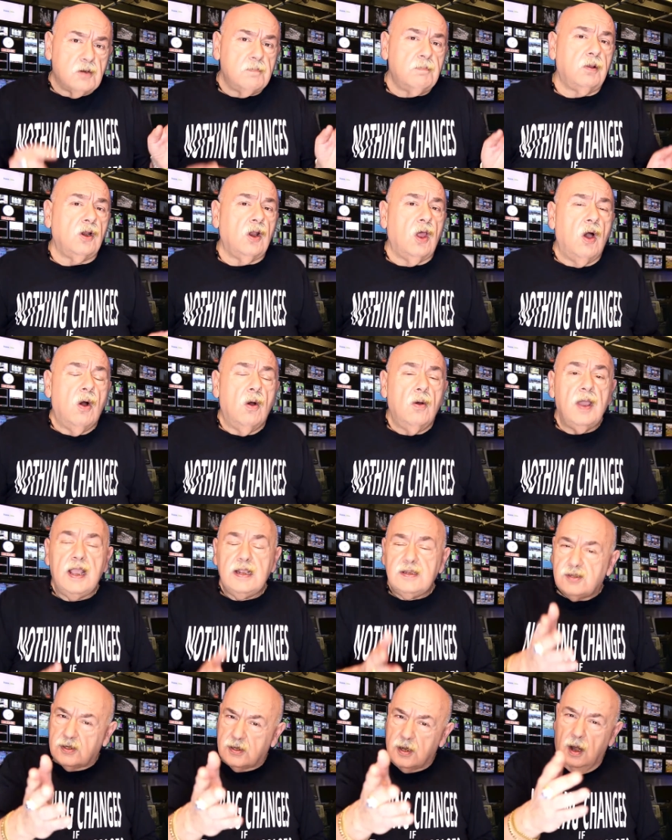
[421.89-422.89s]
below
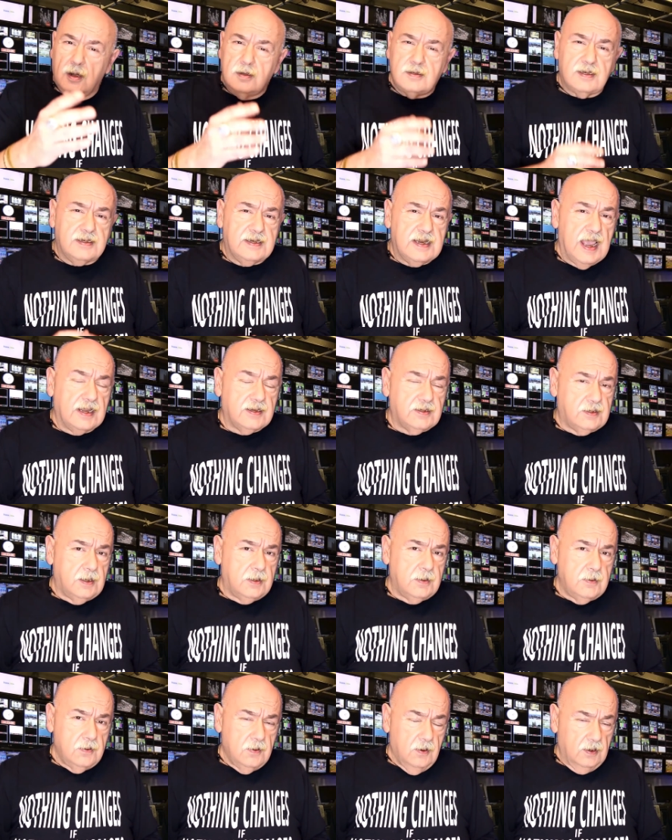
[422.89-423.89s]
and start
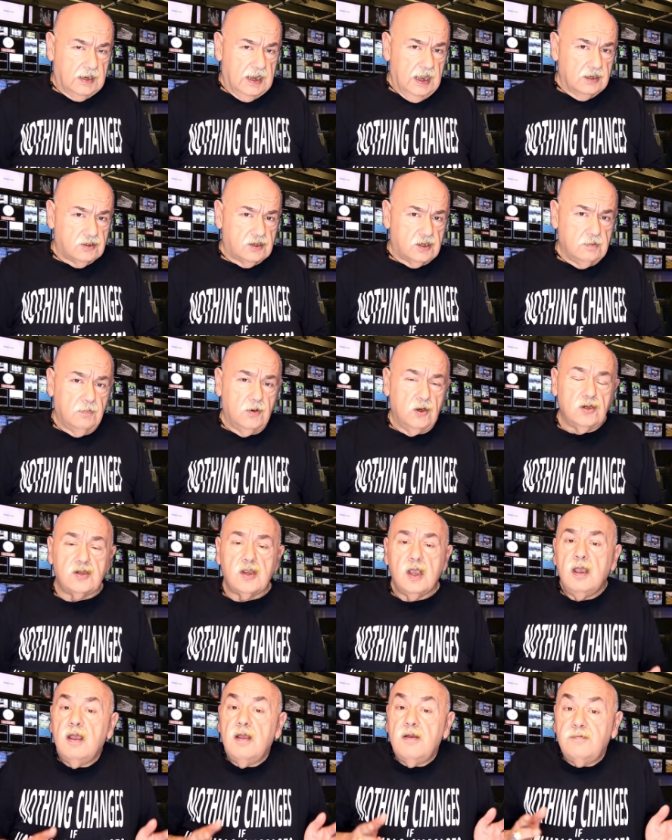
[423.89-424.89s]
texting your customers
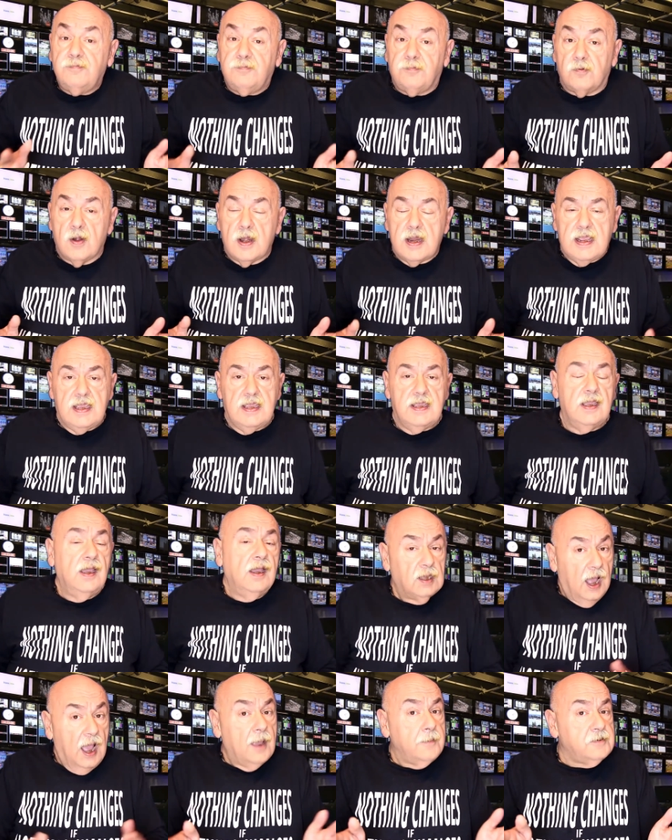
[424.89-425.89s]
free.
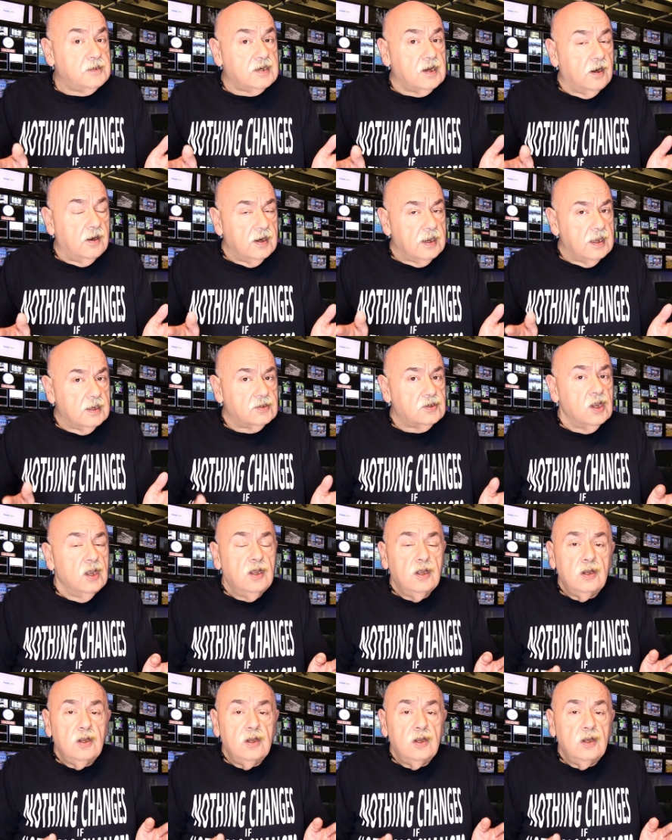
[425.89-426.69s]
I'm serious.